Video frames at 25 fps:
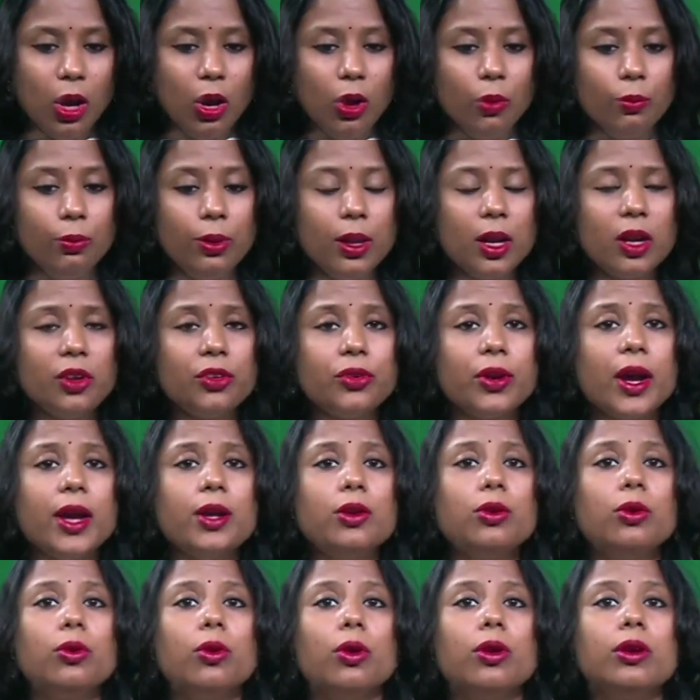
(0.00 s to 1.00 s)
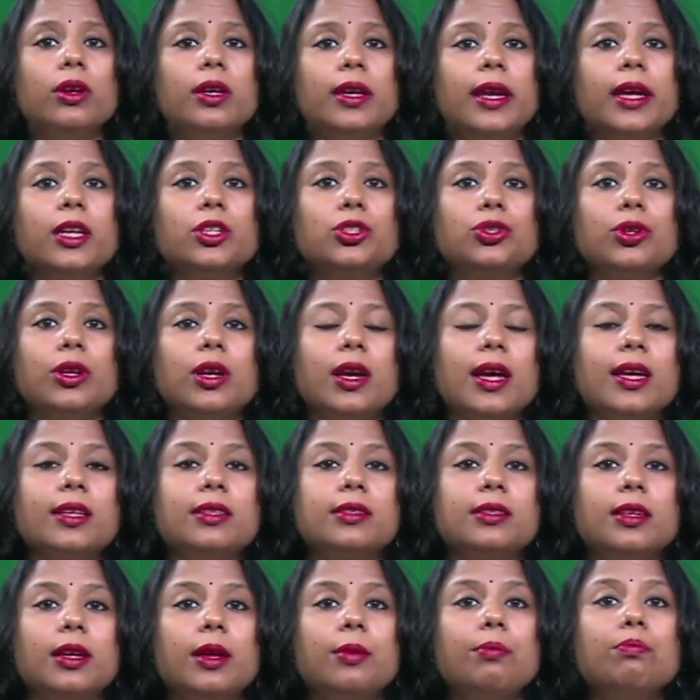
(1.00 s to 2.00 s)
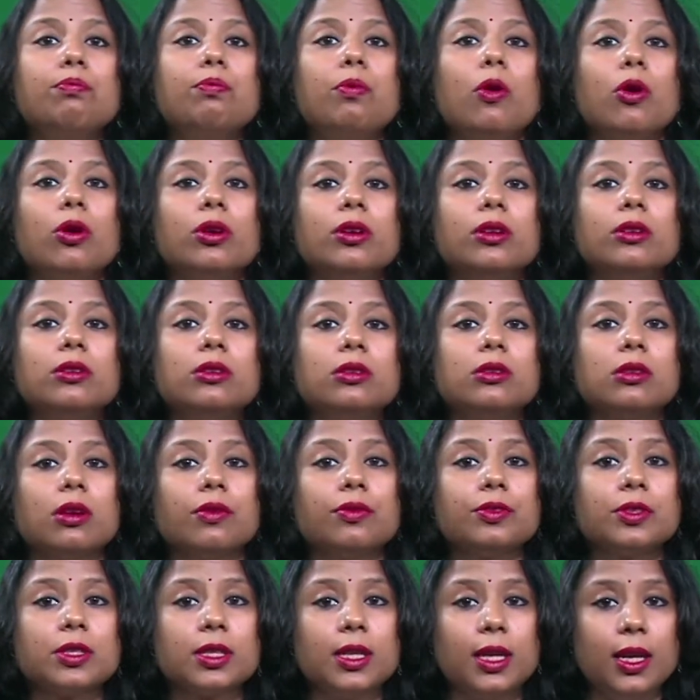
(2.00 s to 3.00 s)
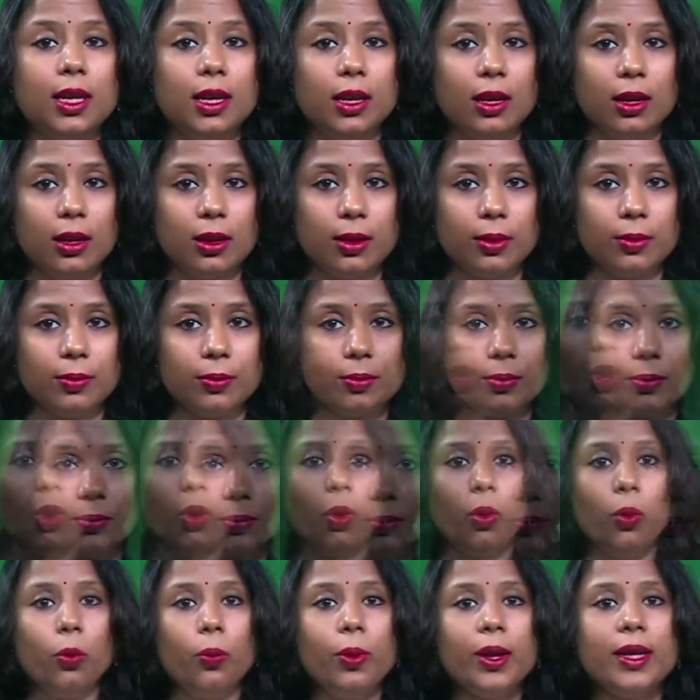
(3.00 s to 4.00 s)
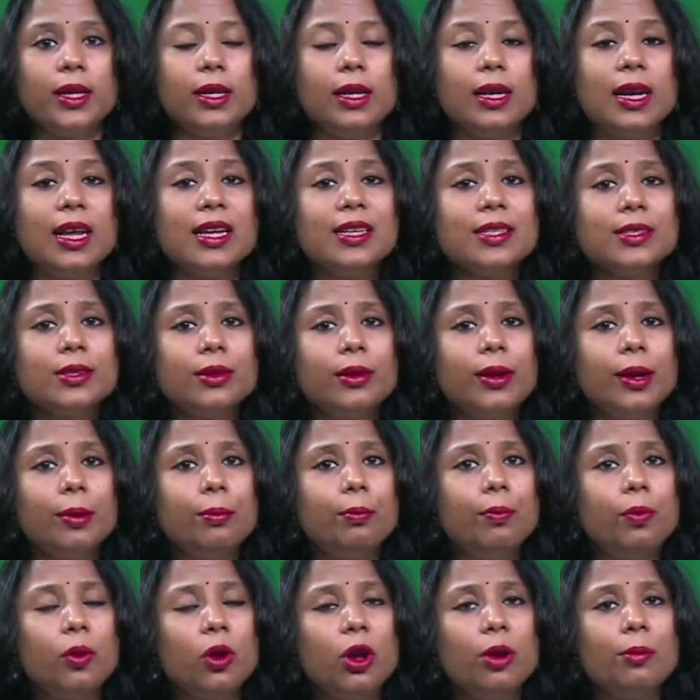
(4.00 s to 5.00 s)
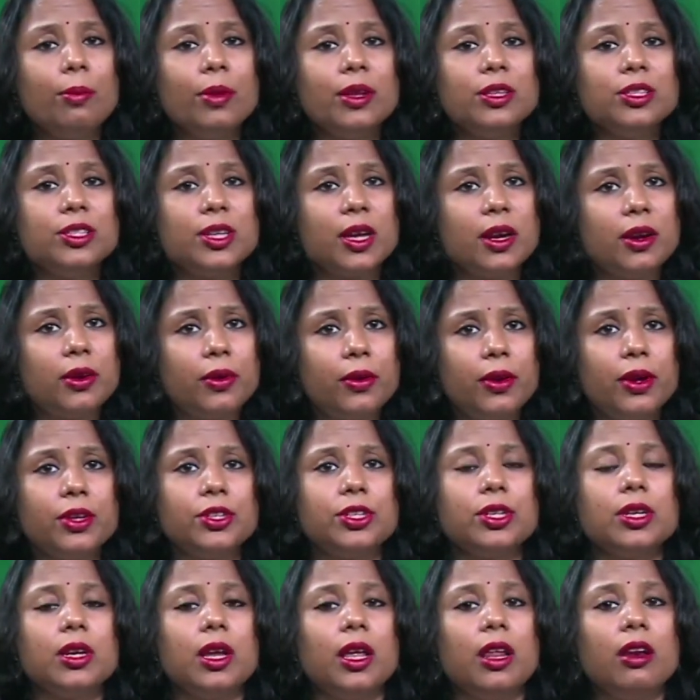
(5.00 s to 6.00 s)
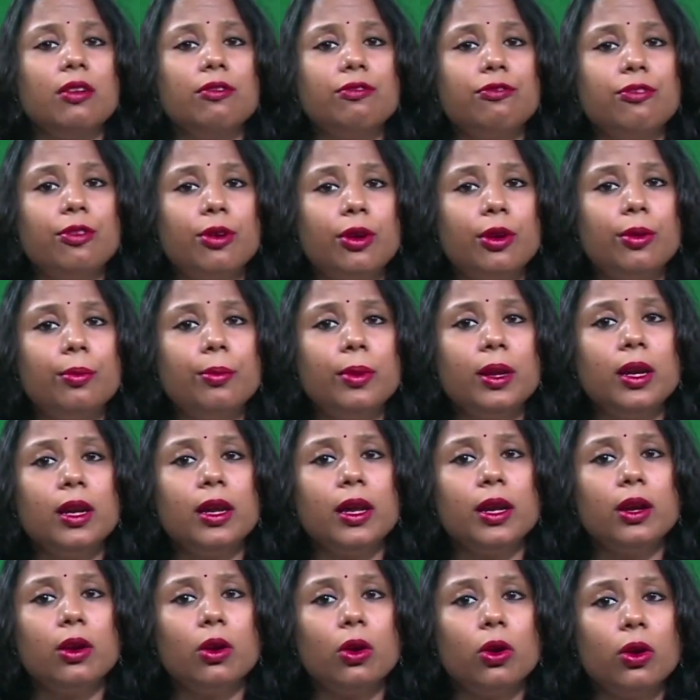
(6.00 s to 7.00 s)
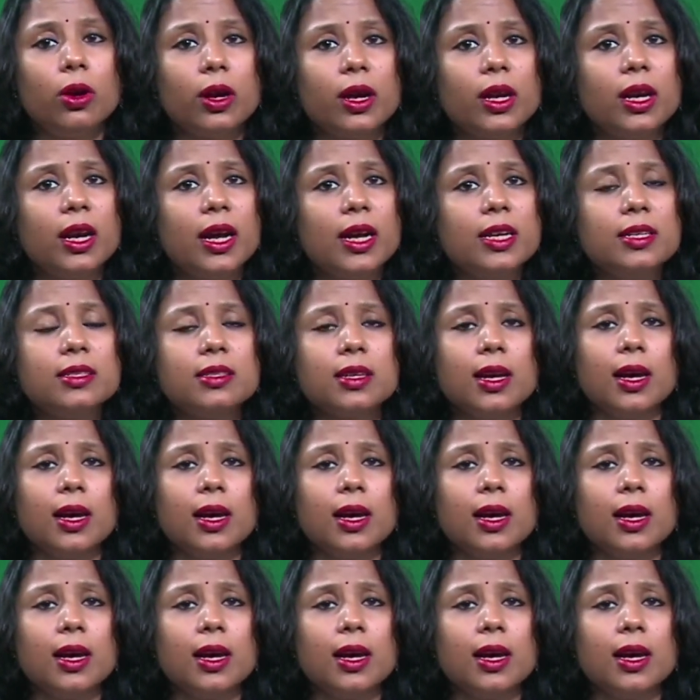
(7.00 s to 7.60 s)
we'll try to contextualize the importance of skill. With lesser employment generation in formal and organized